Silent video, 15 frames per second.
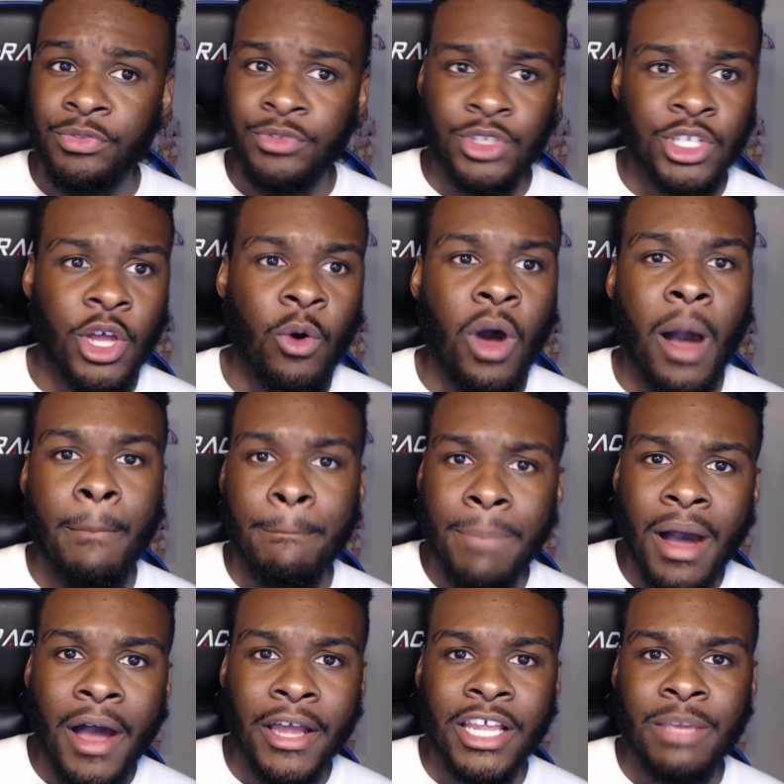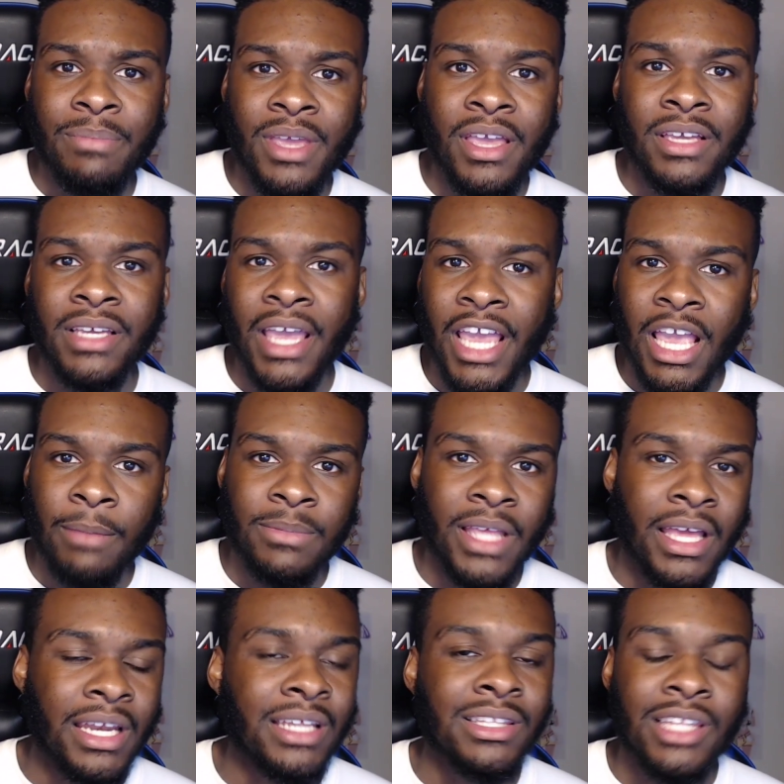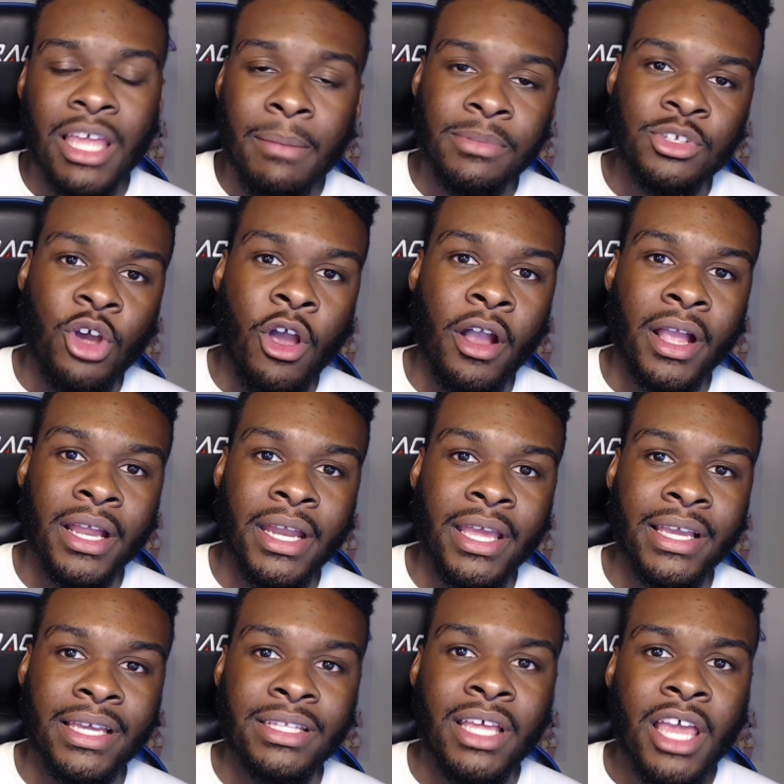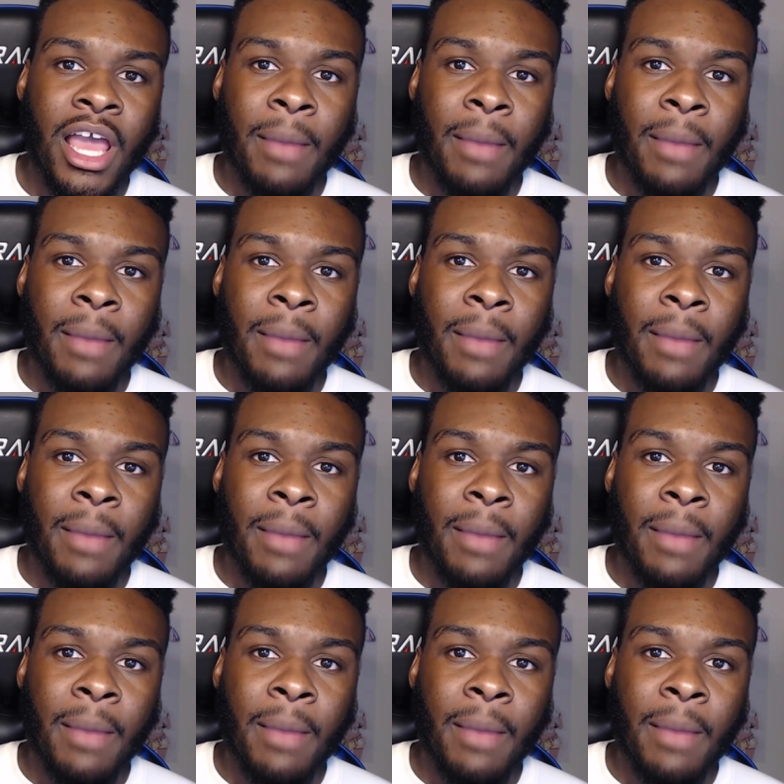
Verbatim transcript: you know, a body being aimed at and limb targeting and